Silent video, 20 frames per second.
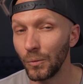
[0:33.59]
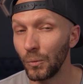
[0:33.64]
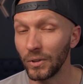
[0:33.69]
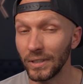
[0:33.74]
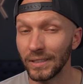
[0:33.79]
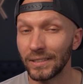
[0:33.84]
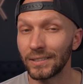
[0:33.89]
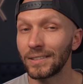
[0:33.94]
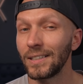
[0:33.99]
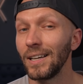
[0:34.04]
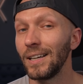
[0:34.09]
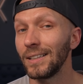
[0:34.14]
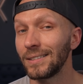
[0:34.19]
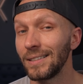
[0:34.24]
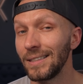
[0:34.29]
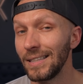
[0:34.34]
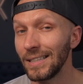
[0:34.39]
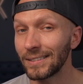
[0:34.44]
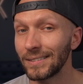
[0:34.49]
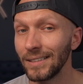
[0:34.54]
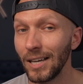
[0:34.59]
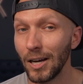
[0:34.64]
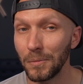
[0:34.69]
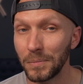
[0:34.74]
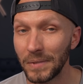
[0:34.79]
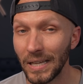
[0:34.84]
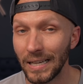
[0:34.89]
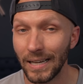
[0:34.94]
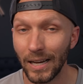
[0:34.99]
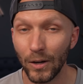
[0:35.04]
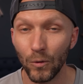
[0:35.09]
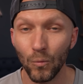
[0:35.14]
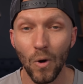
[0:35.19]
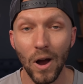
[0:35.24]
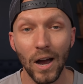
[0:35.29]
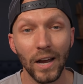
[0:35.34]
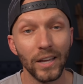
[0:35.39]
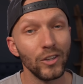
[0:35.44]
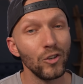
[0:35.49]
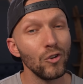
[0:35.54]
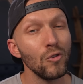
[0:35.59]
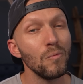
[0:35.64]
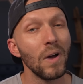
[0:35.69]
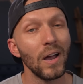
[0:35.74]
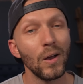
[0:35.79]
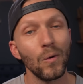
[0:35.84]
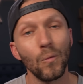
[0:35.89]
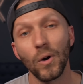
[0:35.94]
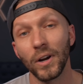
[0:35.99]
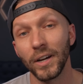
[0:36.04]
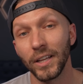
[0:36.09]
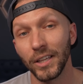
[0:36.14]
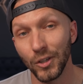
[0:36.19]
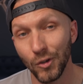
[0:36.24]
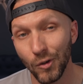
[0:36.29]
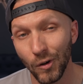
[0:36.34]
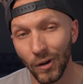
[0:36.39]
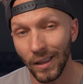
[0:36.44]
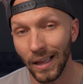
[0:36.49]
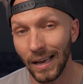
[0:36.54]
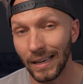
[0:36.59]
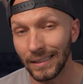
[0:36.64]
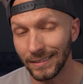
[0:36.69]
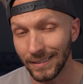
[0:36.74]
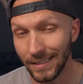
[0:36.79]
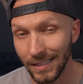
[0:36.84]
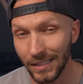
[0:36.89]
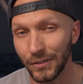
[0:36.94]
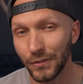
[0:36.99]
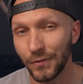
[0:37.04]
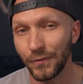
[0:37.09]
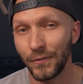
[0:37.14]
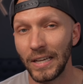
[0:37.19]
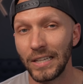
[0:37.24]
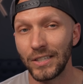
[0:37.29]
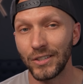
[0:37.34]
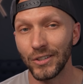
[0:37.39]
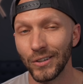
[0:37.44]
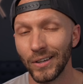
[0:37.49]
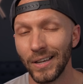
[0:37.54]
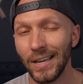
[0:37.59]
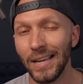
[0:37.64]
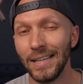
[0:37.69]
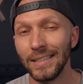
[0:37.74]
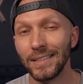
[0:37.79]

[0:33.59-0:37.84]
We'll discuss this update and why you might wanna utilize this feature